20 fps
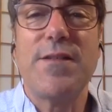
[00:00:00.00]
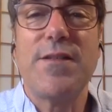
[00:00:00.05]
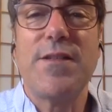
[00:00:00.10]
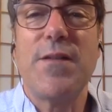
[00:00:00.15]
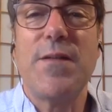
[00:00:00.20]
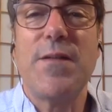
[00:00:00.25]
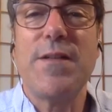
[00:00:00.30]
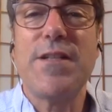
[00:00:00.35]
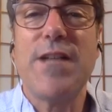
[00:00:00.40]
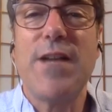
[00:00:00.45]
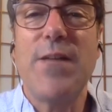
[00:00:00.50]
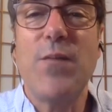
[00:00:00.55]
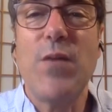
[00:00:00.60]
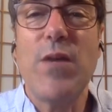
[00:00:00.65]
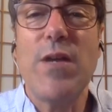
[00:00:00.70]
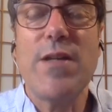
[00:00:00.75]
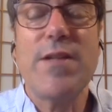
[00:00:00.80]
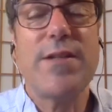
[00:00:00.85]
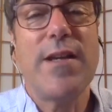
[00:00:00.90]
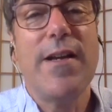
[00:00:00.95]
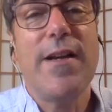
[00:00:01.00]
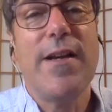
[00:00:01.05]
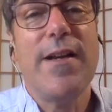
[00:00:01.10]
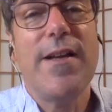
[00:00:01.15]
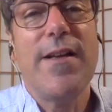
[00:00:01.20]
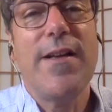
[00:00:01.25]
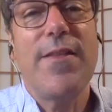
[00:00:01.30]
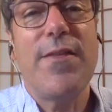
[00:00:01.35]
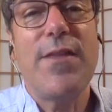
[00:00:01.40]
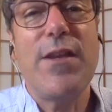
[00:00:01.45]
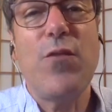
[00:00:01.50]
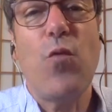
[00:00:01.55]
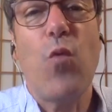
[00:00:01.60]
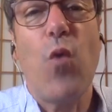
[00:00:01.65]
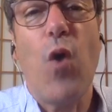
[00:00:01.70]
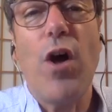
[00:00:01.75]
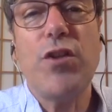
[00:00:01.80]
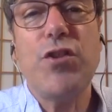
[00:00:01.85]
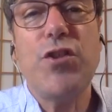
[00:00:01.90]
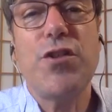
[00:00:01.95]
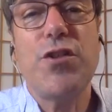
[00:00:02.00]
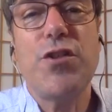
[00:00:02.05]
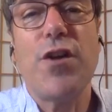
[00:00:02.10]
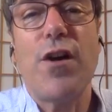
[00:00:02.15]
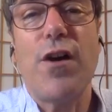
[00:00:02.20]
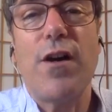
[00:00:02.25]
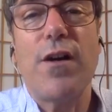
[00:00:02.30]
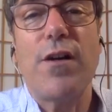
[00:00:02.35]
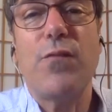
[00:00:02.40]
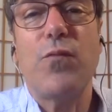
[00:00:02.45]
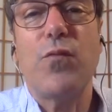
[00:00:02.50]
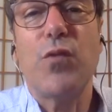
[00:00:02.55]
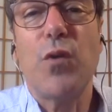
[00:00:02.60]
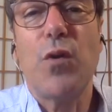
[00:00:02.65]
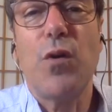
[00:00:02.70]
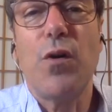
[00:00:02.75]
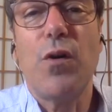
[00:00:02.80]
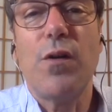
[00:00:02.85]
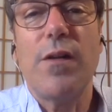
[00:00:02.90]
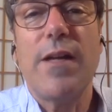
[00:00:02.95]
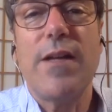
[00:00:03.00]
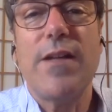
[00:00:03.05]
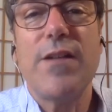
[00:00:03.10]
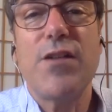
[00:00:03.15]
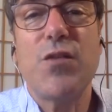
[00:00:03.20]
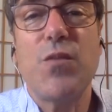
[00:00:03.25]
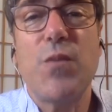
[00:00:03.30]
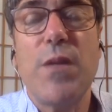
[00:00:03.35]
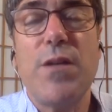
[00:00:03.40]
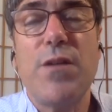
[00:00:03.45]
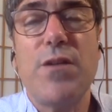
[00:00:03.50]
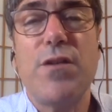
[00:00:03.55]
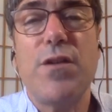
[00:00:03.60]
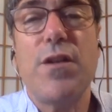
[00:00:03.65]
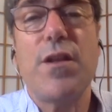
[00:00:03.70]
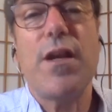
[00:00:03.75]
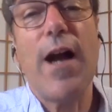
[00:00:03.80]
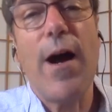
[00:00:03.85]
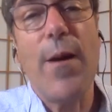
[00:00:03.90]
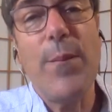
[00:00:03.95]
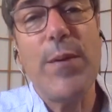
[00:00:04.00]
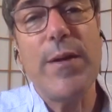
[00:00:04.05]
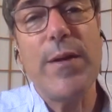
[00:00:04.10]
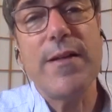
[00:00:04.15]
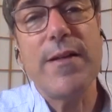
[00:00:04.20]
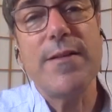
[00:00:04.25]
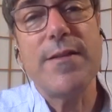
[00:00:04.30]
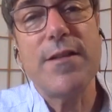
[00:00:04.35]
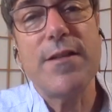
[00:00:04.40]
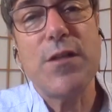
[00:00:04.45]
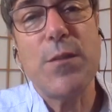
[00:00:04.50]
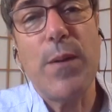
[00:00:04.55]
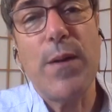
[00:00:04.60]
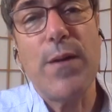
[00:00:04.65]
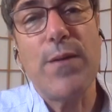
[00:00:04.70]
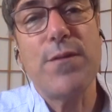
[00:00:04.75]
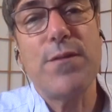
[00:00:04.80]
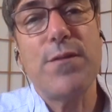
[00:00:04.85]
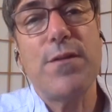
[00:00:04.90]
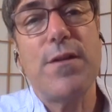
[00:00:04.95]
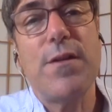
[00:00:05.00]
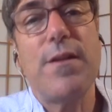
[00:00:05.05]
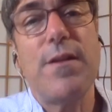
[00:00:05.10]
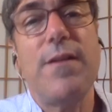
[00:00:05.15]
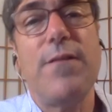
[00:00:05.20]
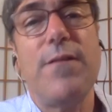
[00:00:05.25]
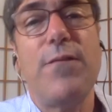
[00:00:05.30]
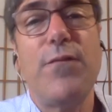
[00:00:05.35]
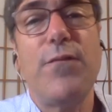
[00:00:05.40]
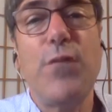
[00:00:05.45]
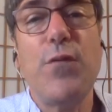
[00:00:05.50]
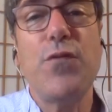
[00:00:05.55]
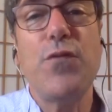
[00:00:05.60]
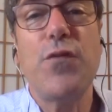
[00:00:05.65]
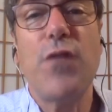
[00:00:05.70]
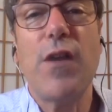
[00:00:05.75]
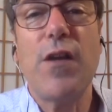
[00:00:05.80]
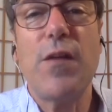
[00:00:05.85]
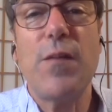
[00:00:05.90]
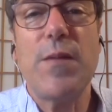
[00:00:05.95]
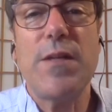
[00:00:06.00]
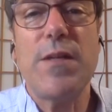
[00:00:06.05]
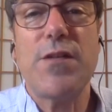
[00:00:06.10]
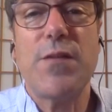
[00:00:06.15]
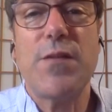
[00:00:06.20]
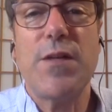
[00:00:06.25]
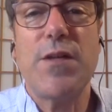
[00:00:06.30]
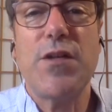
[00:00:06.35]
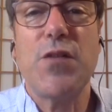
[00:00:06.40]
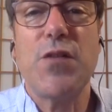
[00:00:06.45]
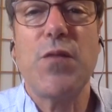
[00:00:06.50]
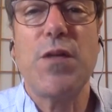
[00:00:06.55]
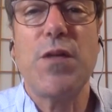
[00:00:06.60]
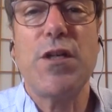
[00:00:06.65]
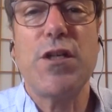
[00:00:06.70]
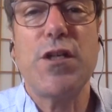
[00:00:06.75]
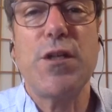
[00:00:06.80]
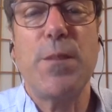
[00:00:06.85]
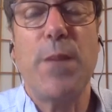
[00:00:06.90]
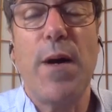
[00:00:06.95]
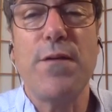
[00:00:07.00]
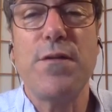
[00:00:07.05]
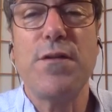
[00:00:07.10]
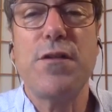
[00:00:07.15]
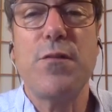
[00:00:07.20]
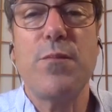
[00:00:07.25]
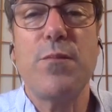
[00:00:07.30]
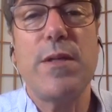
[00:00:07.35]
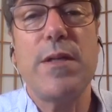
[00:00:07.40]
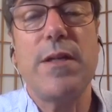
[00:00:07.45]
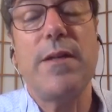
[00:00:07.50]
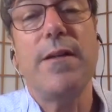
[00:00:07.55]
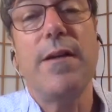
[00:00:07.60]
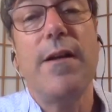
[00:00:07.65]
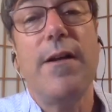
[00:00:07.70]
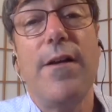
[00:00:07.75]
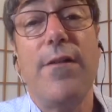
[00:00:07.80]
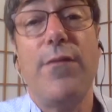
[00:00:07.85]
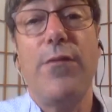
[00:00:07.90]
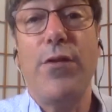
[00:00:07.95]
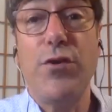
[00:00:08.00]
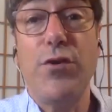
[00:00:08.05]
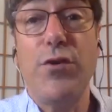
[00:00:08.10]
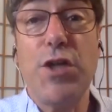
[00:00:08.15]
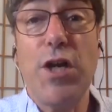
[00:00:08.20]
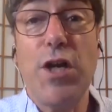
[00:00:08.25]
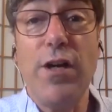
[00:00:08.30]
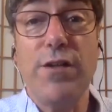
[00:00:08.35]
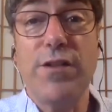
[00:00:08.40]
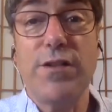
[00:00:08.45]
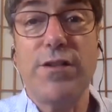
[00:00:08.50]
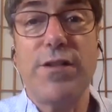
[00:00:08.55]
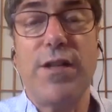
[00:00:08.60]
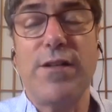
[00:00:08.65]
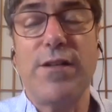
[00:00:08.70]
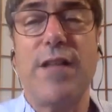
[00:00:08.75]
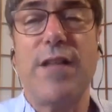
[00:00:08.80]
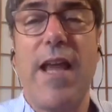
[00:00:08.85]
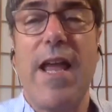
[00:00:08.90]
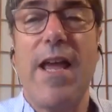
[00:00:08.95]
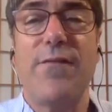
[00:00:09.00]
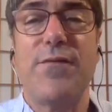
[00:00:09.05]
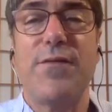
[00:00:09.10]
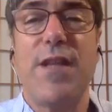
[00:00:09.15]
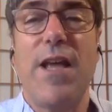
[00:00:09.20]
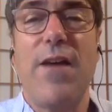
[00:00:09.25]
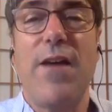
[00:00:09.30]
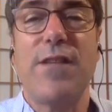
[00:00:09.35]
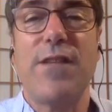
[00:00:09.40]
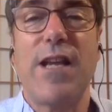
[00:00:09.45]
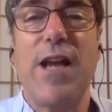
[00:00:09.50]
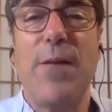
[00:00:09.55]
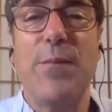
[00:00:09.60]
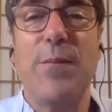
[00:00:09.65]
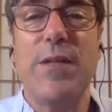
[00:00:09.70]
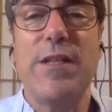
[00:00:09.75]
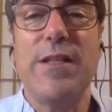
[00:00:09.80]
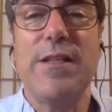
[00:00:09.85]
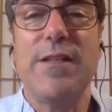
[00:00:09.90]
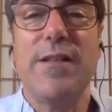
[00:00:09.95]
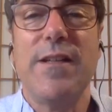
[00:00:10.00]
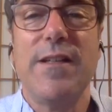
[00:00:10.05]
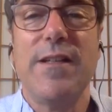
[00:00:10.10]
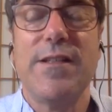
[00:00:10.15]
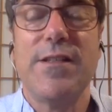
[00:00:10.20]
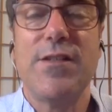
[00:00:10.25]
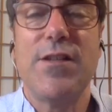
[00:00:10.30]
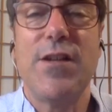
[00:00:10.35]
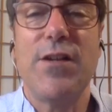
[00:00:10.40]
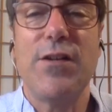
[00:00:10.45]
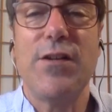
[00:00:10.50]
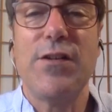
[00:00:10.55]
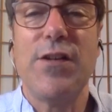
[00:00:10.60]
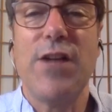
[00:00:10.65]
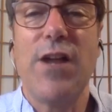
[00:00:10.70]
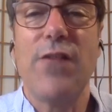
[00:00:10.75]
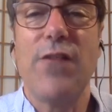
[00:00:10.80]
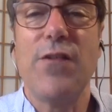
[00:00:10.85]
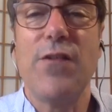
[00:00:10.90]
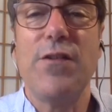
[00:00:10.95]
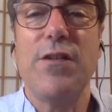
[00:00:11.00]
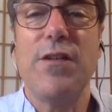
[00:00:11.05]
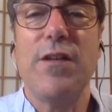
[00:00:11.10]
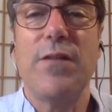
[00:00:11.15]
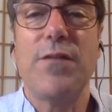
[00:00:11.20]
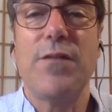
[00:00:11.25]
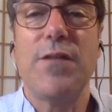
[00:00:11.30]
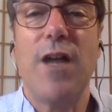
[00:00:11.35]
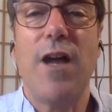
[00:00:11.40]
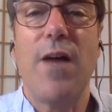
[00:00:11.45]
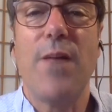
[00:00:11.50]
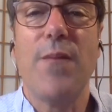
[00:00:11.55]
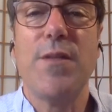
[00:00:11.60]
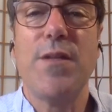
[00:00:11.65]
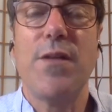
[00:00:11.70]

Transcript: And so in some ways, the watchdog role has switched to the companies as opposed to the Food and Drug Administration, which is supposed to be the judge, essentially have the companies done good enough job.